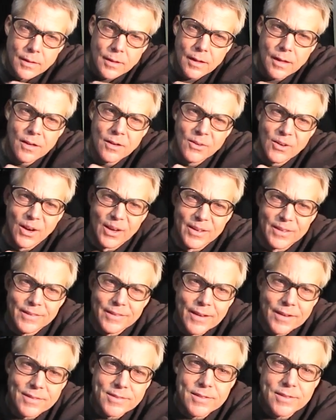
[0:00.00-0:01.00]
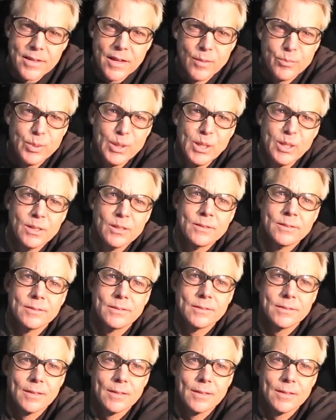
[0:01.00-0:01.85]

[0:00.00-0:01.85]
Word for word: All right, next step here.